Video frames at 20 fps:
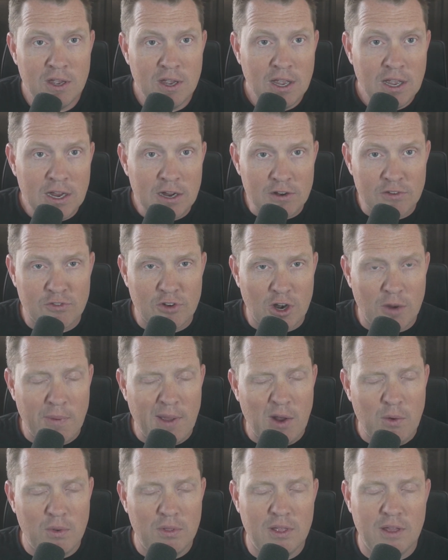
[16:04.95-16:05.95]
Here at Startup
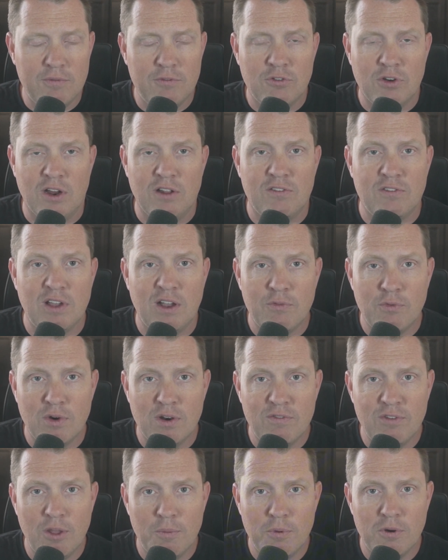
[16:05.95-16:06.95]
Hack, we love to train software
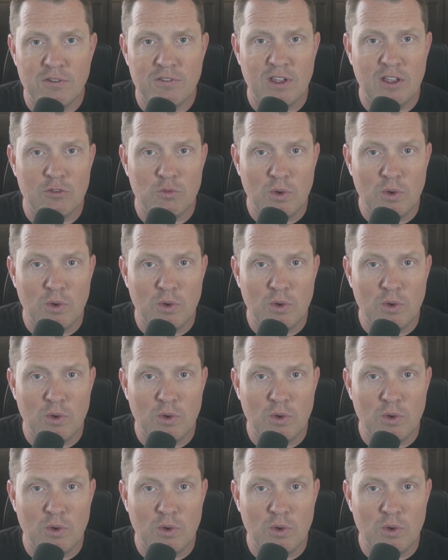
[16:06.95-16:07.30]
developers as